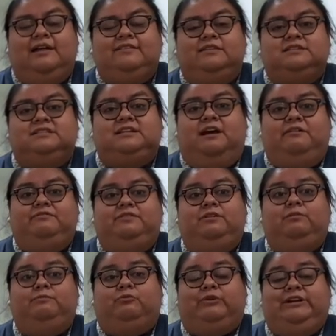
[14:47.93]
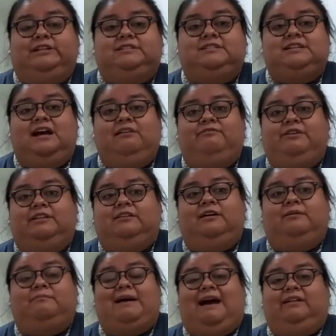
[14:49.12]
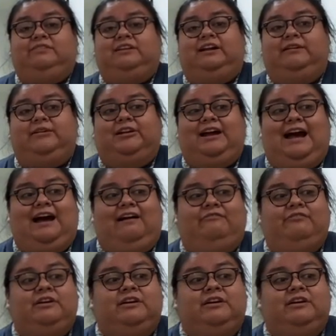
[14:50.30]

Stuff, the reading stuff and the math that I'm gonna have